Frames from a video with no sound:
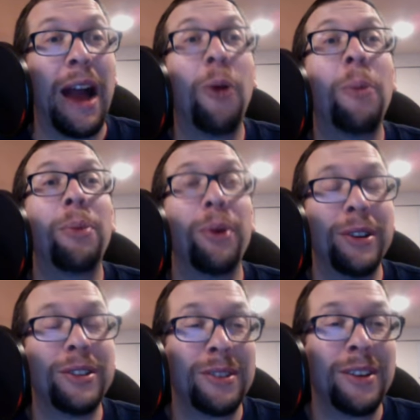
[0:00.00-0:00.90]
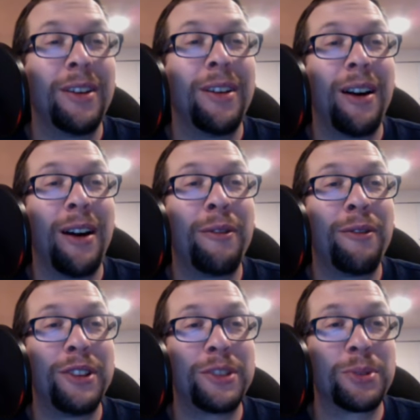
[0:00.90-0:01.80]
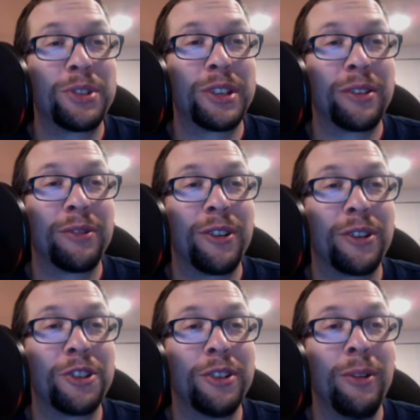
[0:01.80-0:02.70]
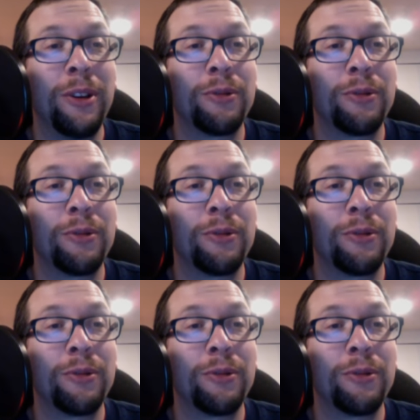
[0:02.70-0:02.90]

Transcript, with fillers: output of this particular function,